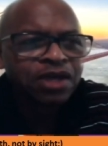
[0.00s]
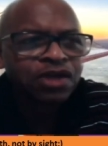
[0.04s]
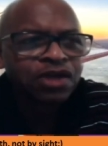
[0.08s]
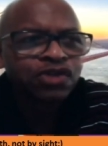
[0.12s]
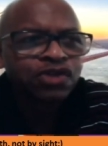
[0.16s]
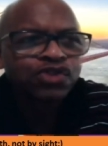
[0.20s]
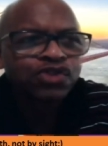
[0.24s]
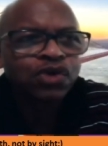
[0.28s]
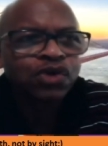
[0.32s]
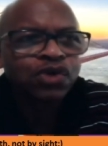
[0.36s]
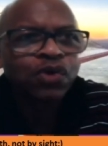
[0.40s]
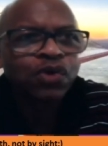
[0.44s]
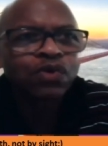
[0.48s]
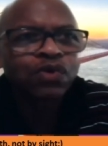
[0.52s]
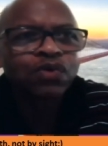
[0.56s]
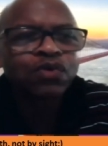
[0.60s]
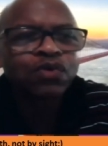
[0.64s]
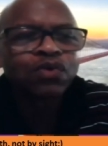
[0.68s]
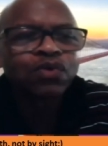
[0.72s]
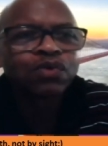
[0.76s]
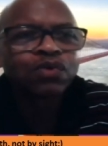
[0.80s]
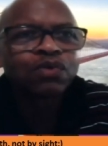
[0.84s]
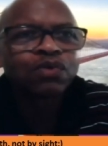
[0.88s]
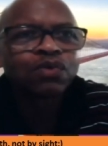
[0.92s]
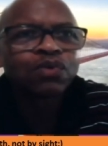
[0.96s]
So,
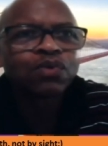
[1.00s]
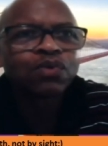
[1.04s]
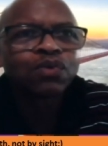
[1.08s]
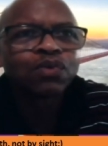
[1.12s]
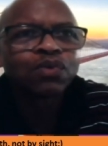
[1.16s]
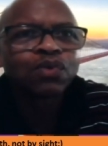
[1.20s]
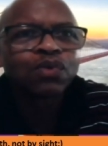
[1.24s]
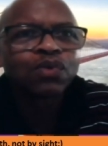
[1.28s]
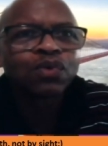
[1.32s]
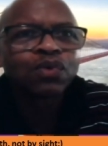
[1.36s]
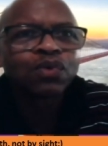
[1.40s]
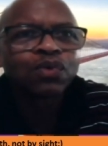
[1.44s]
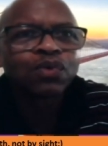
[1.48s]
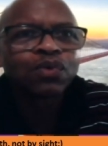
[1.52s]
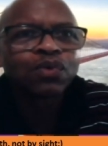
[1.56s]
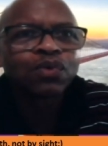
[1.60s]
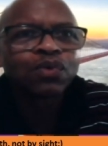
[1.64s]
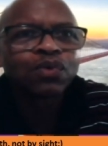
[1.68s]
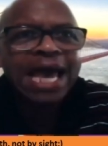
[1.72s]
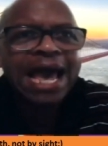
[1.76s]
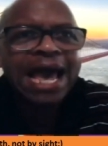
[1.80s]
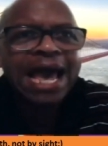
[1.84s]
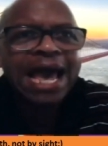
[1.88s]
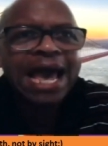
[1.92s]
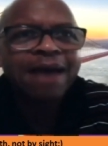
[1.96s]

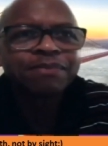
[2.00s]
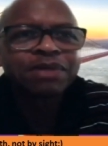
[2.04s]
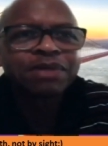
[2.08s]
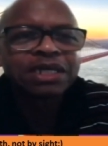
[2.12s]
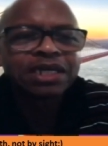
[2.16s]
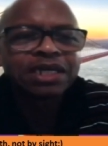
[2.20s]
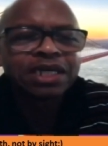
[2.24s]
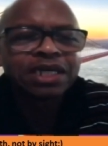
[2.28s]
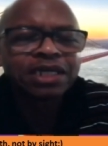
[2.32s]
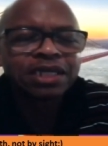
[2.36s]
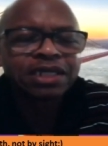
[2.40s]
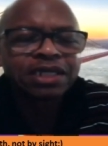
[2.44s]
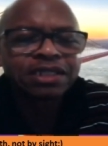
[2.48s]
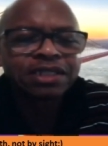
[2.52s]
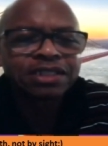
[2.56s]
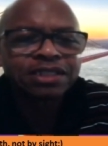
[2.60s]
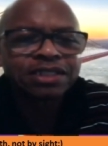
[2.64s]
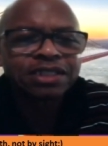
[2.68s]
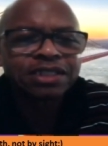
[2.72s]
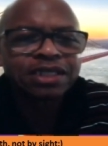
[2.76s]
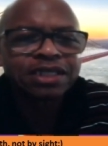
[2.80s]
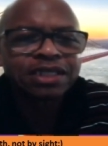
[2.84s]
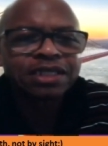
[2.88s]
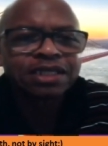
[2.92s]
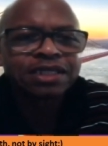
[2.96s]
what's happening
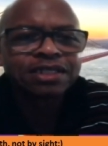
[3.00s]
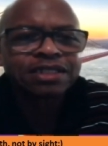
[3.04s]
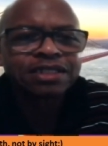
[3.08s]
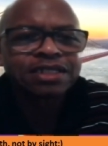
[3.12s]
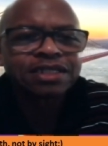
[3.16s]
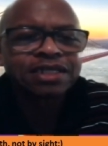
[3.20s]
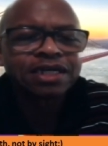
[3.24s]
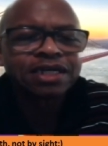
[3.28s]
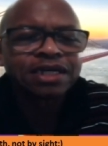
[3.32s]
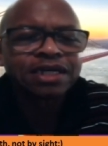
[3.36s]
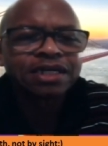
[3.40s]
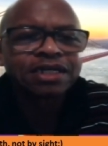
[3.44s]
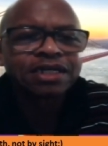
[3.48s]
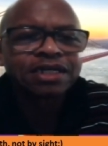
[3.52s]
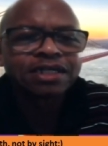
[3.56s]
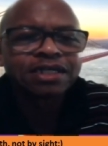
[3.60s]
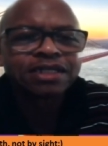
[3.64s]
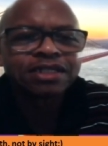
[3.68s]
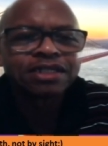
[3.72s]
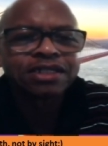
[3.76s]
is is uh,